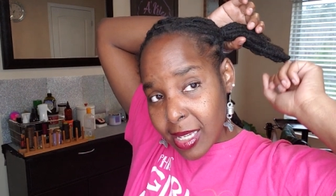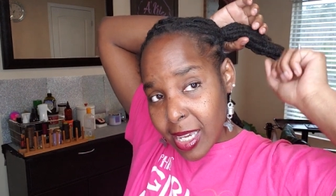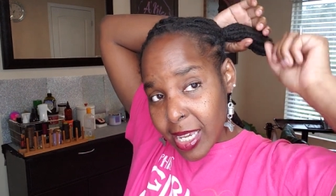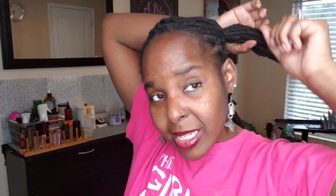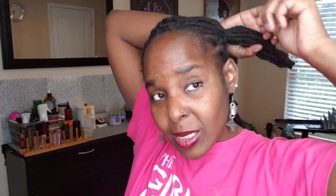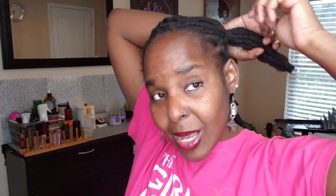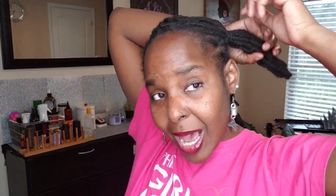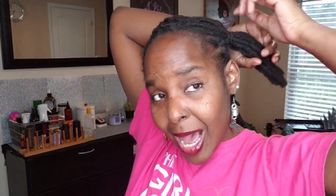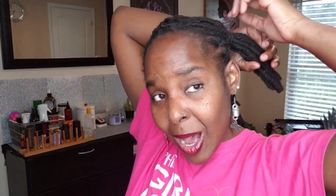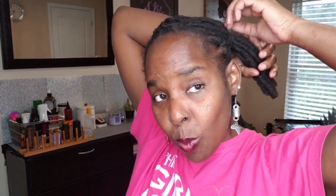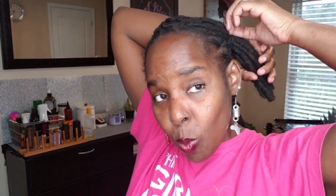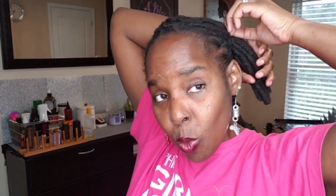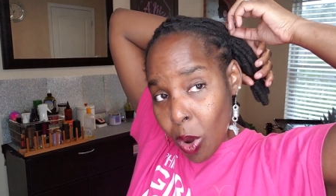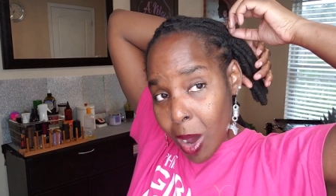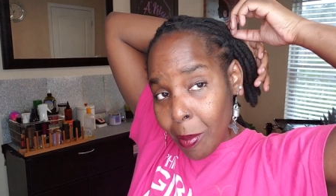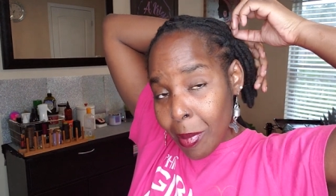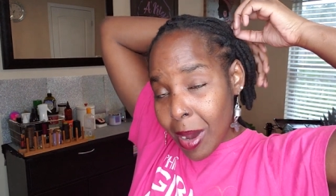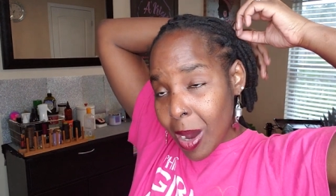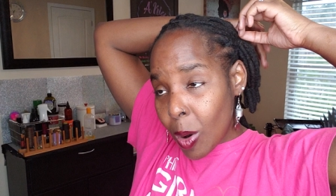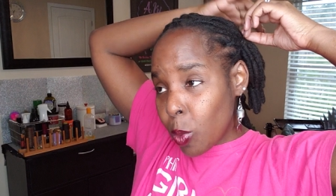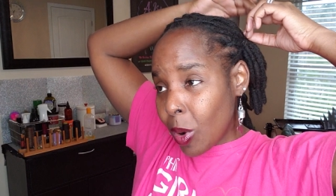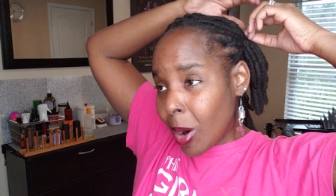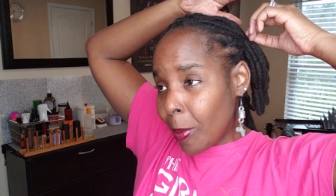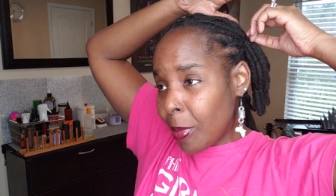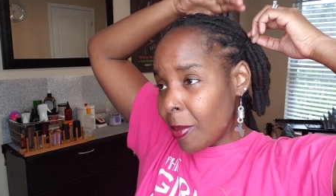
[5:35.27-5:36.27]
because I want
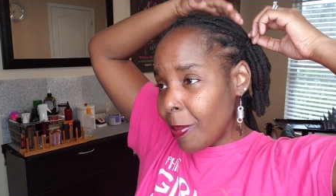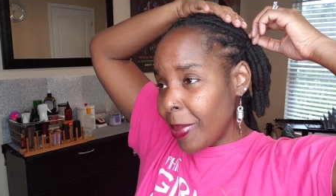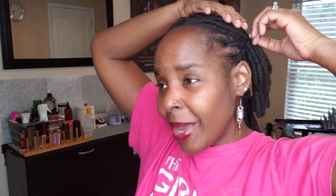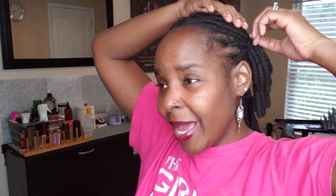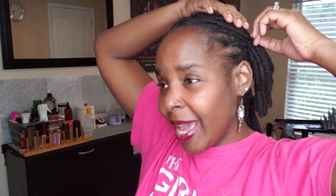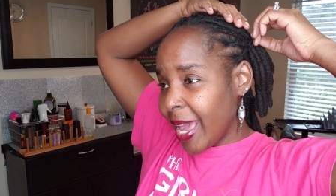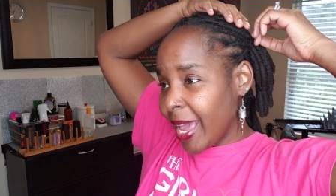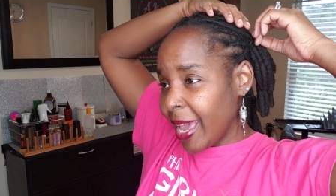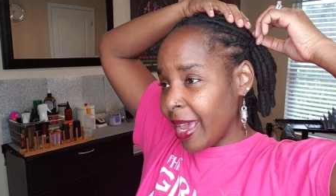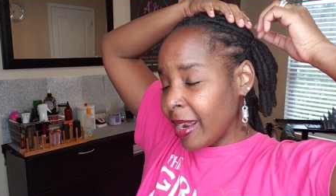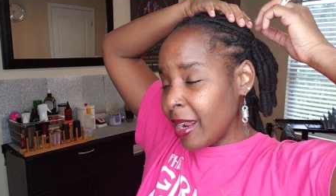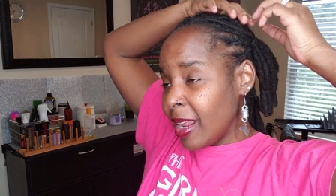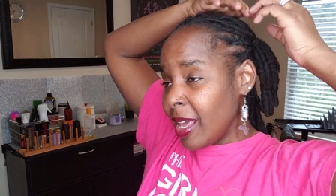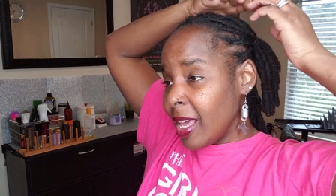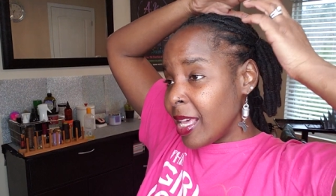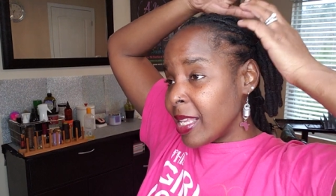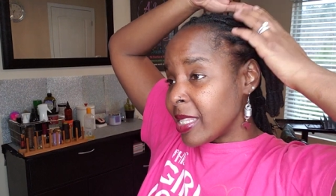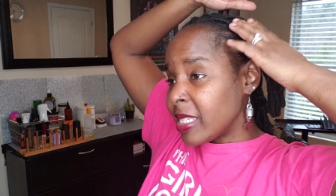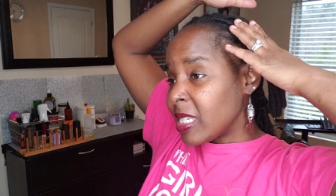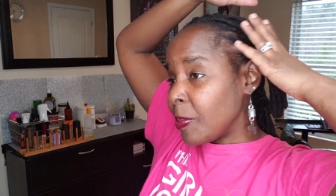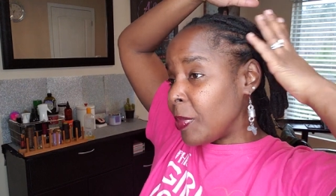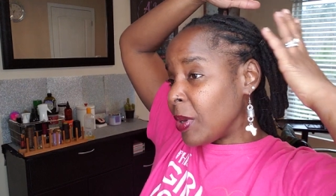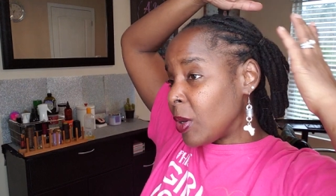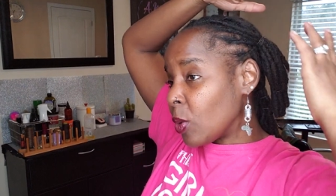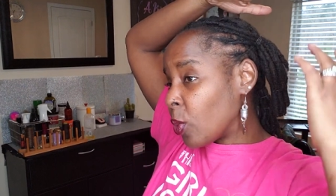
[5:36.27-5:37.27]
my rubber band
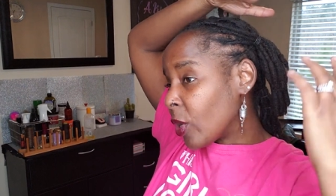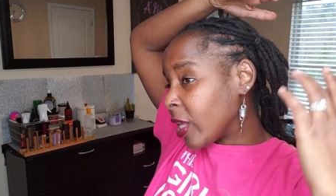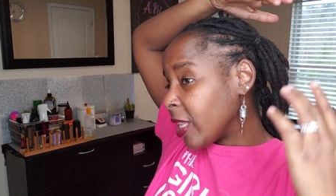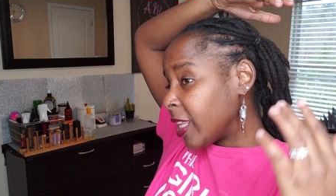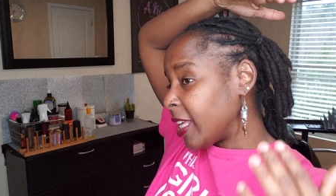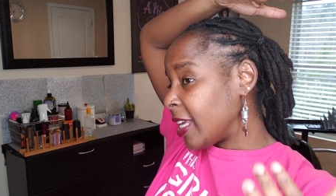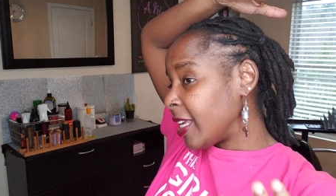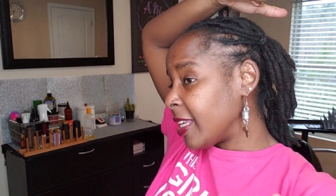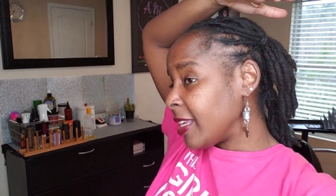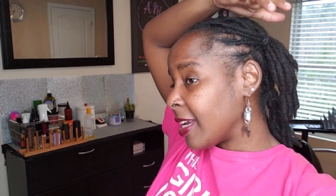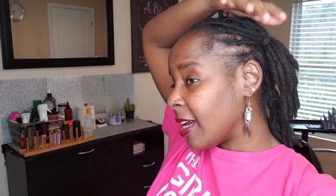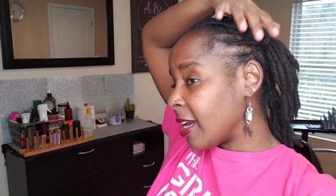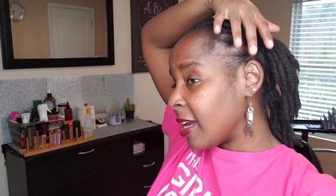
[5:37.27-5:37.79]
to be really,